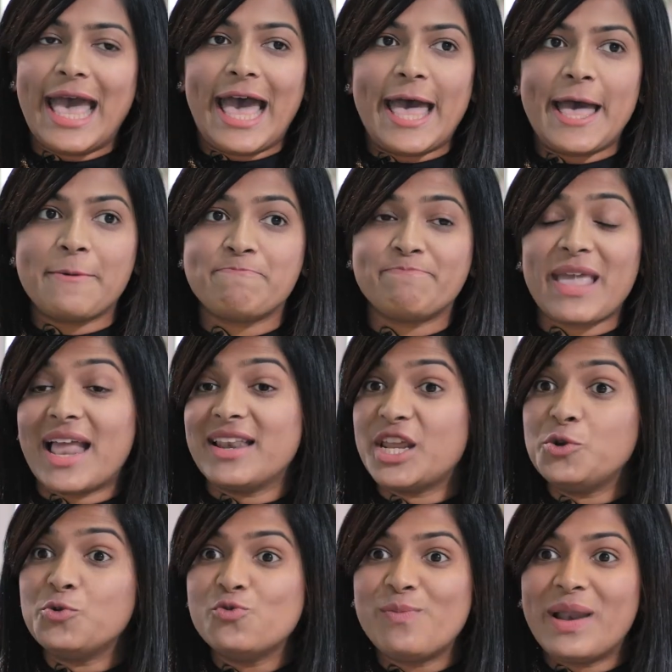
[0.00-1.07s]
Um, and
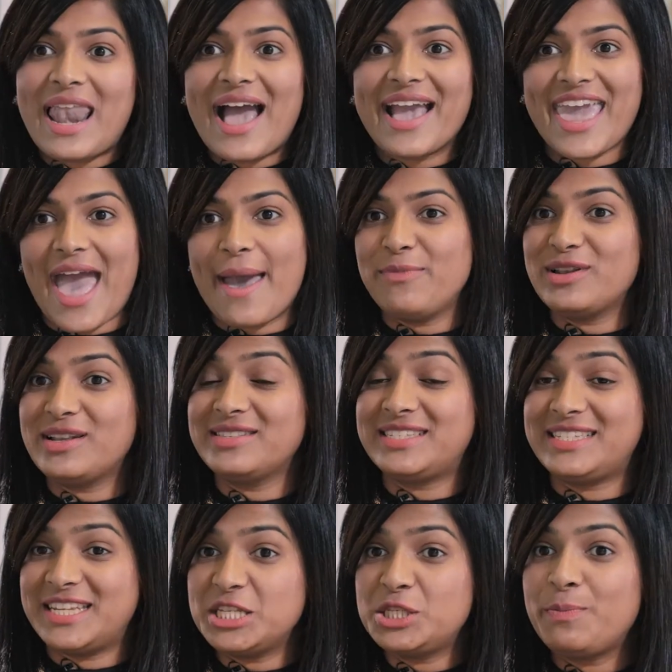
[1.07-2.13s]
an Uber-like
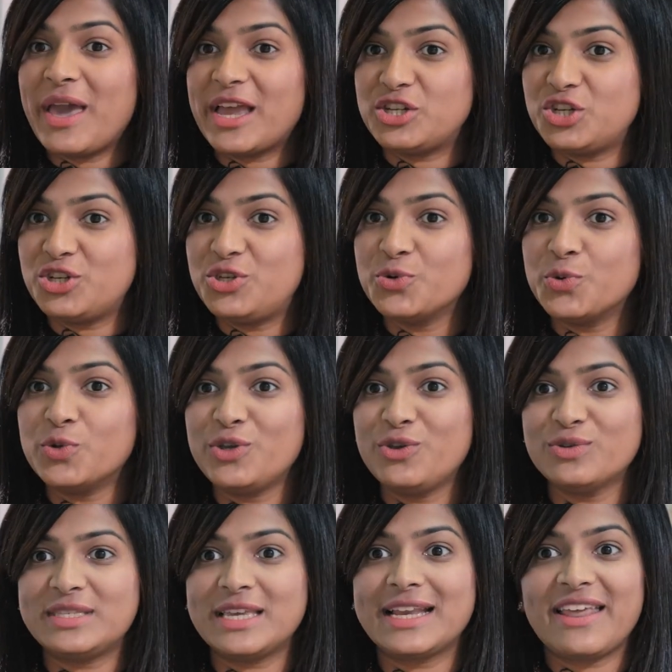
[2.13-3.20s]
ambulance dispatch tool
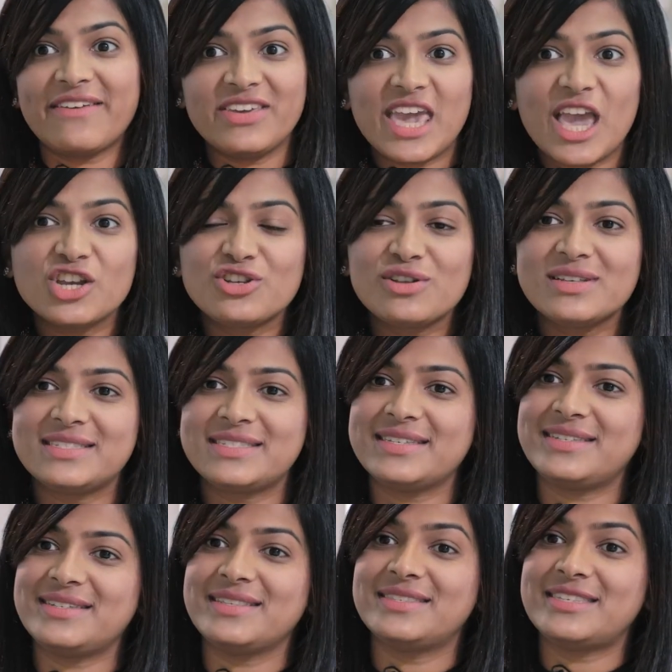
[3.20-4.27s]
using navigational
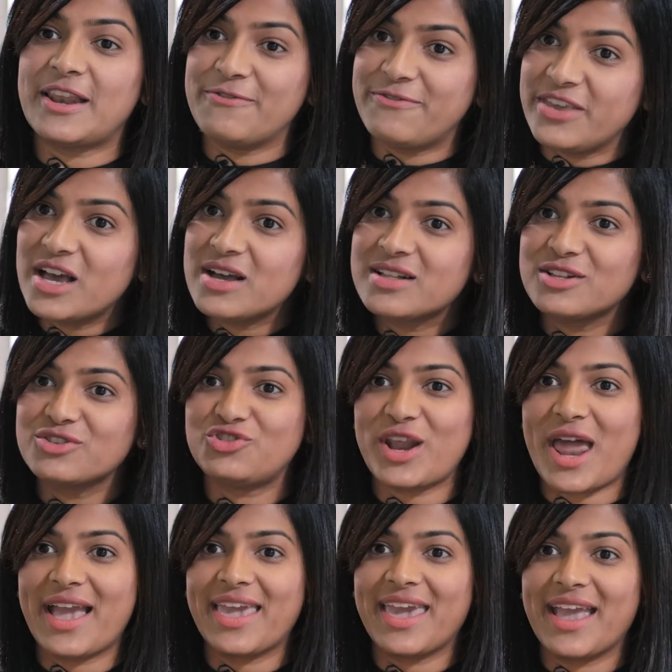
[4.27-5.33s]
assistance and vehicle
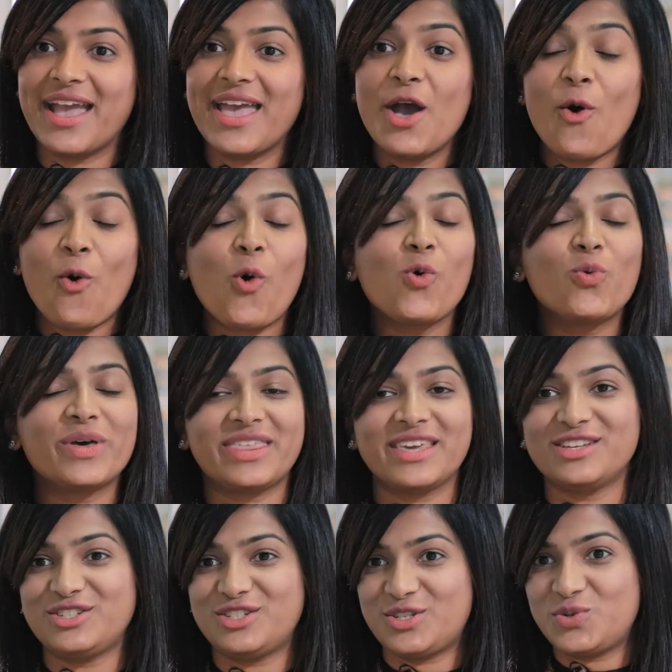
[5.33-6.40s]
tracking, all
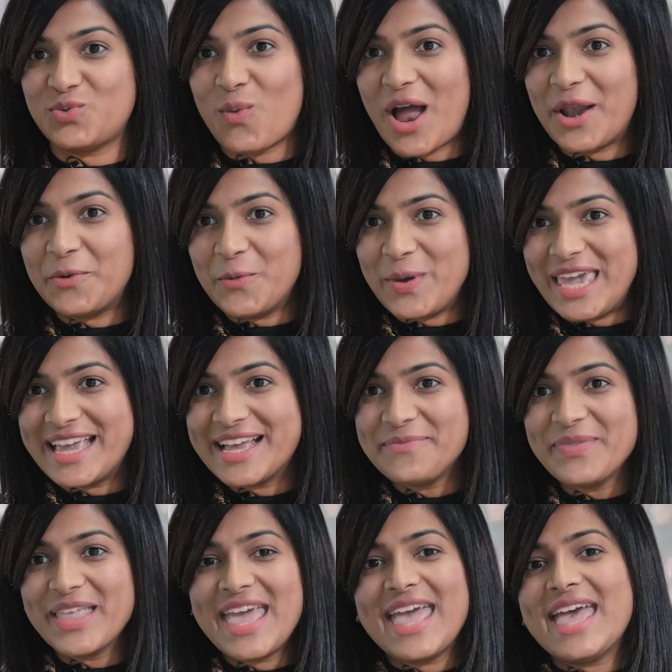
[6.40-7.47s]
within just one week.
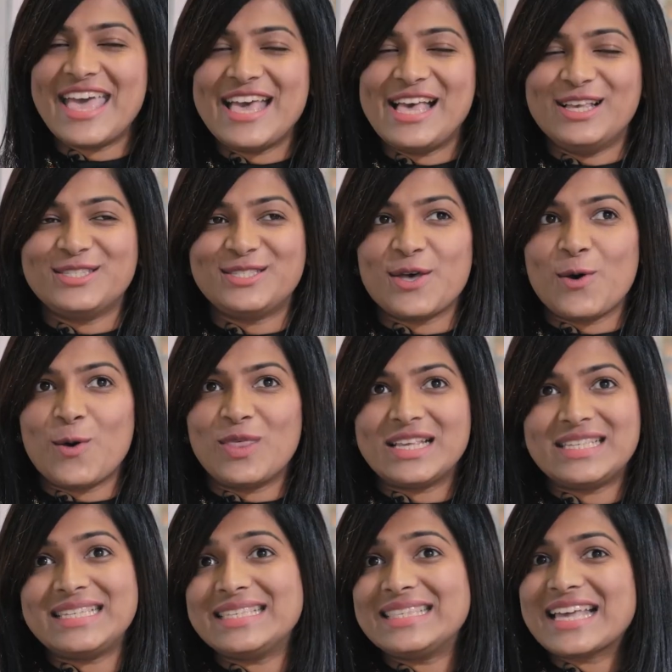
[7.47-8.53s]
So
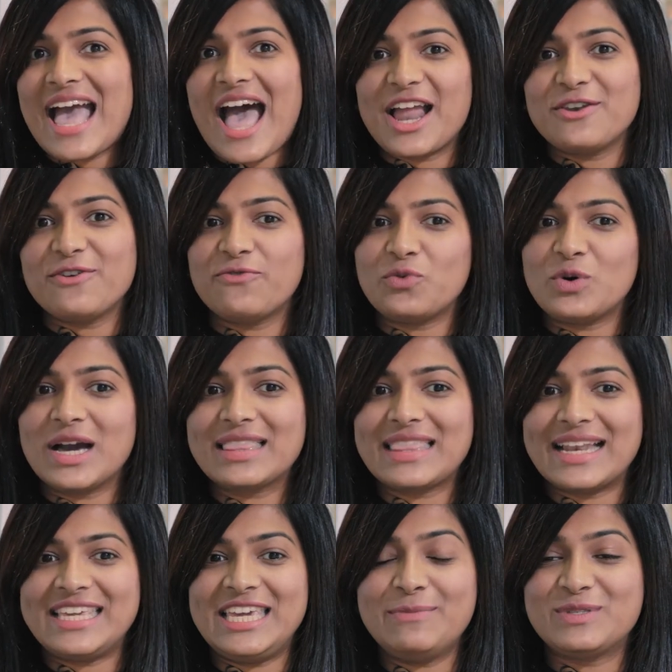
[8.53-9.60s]
this is the kind of work
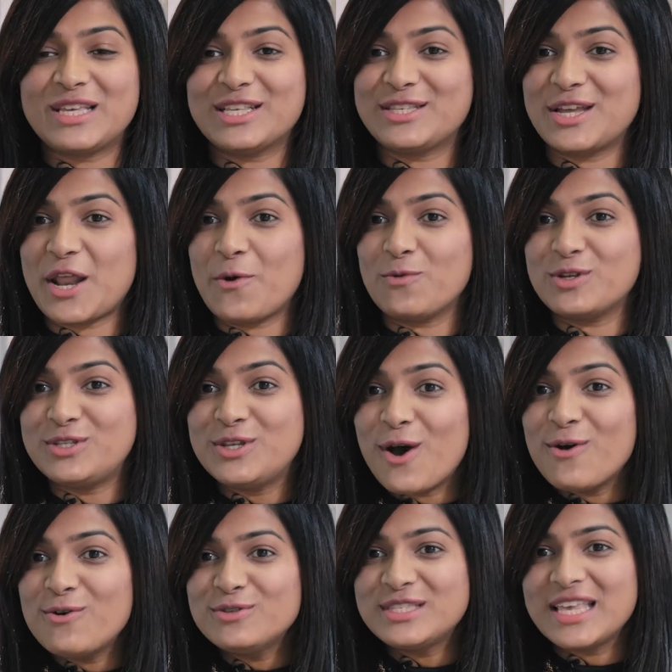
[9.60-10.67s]
that keeps us on our
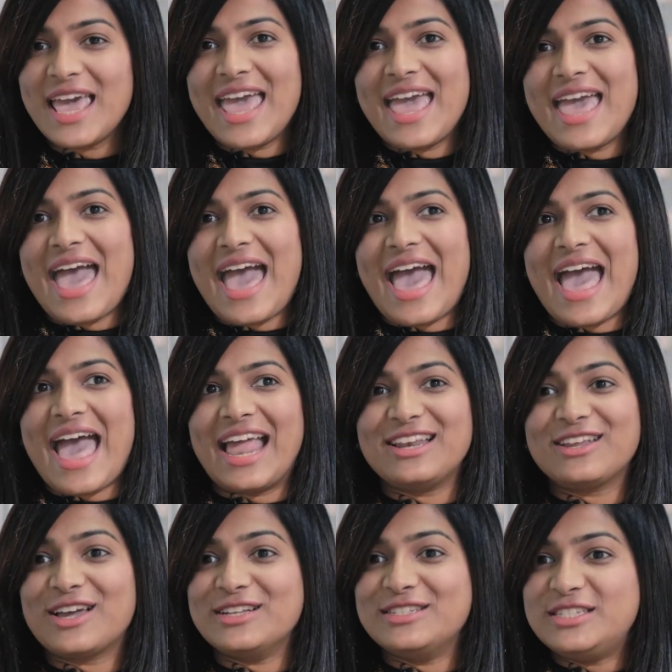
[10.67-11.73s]
toes
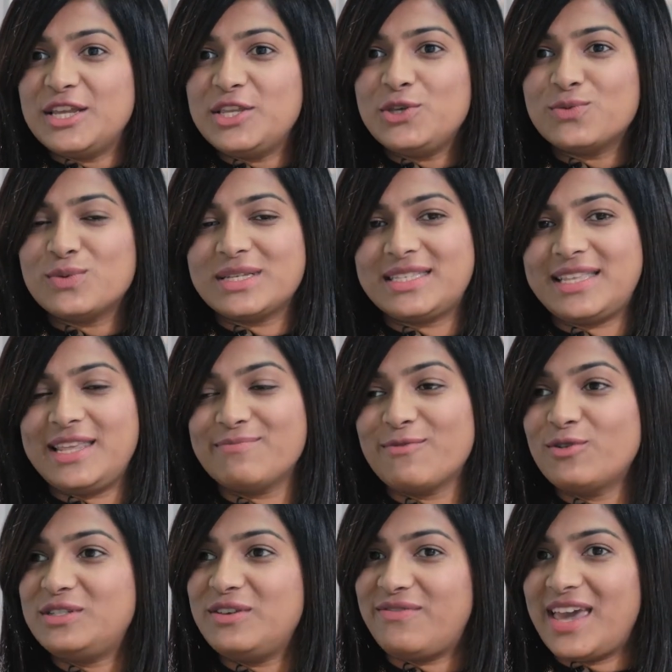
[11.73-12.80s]
and continuously
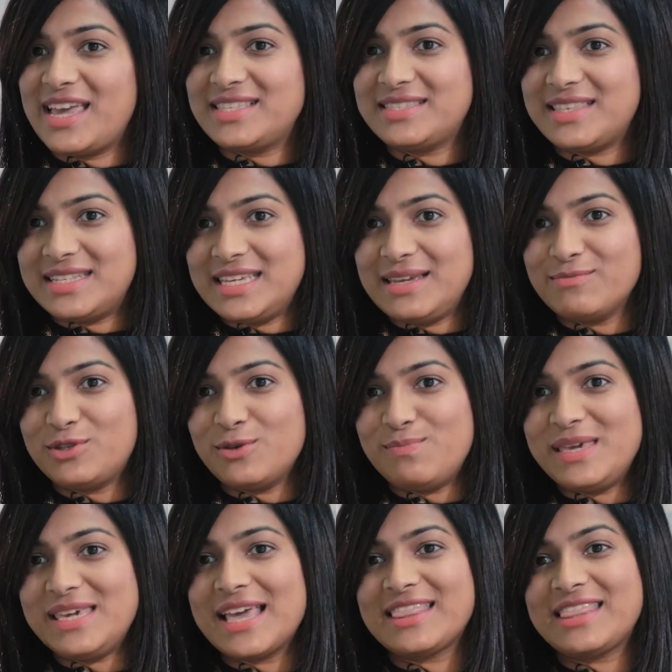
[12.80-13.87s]
motivates the team to
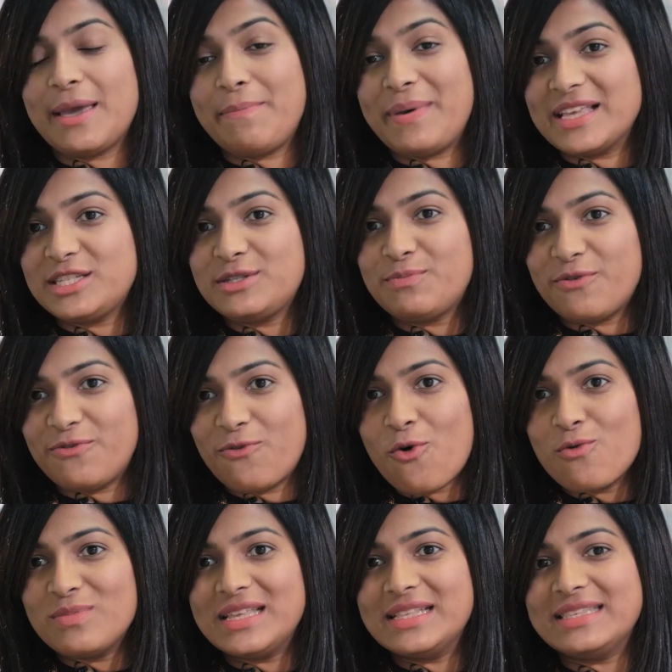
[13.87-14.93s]
be at their best
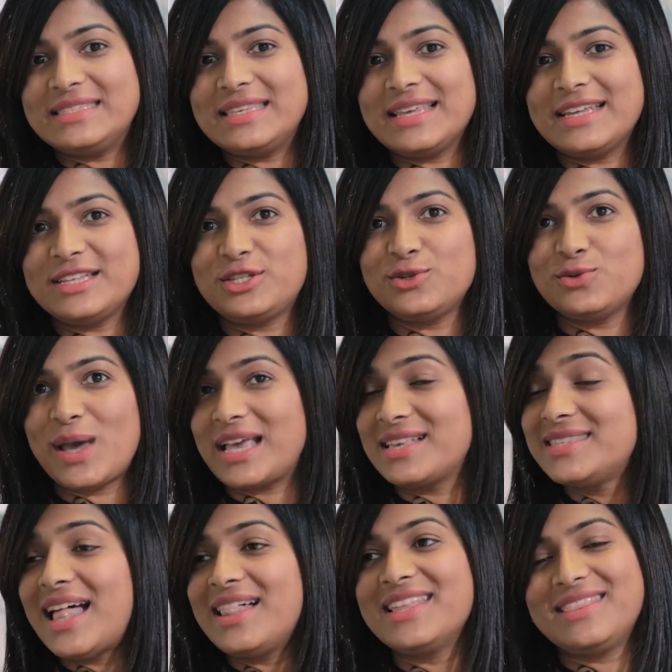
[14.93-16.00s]
performance to
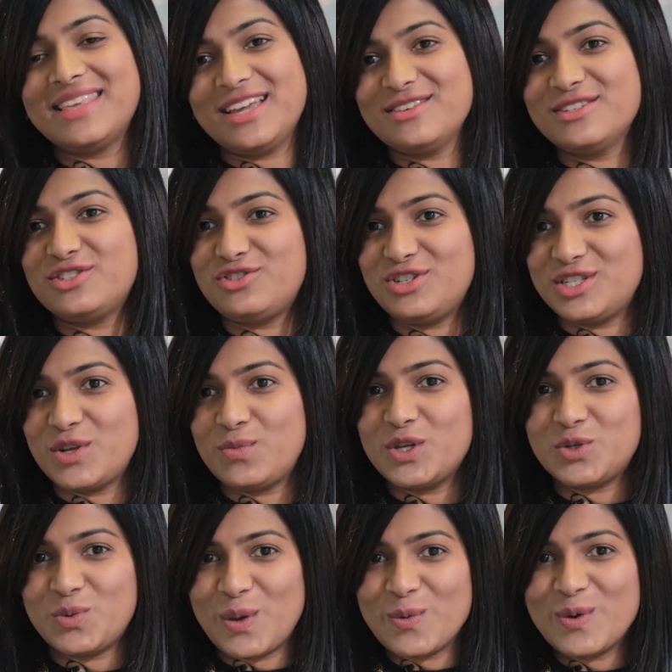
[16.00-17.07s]
excel in the industries in
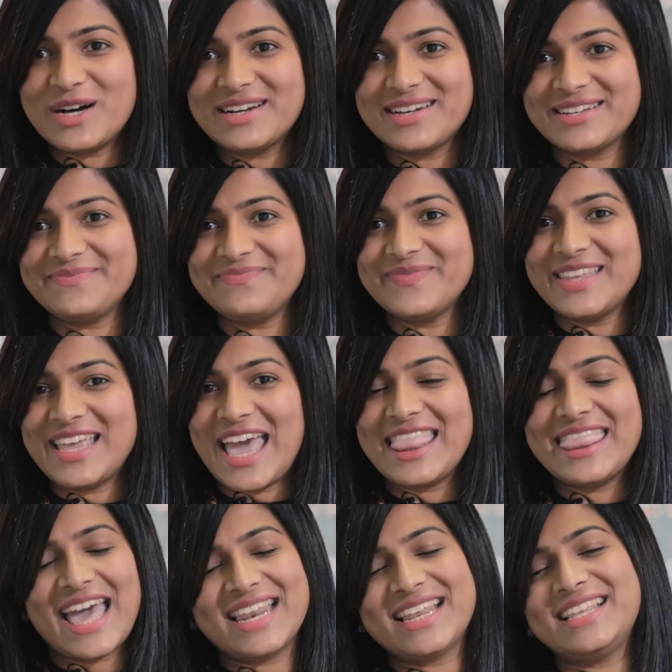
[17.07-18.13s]
which we work.
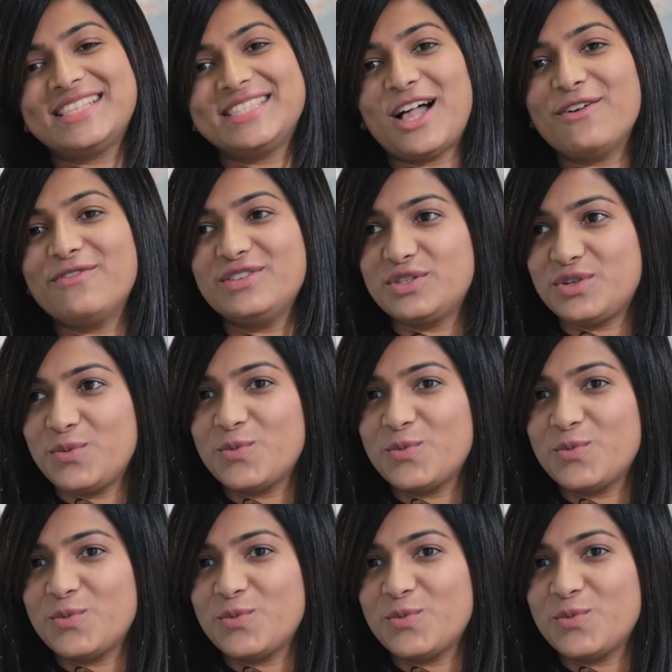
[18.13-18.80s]
And that in itself is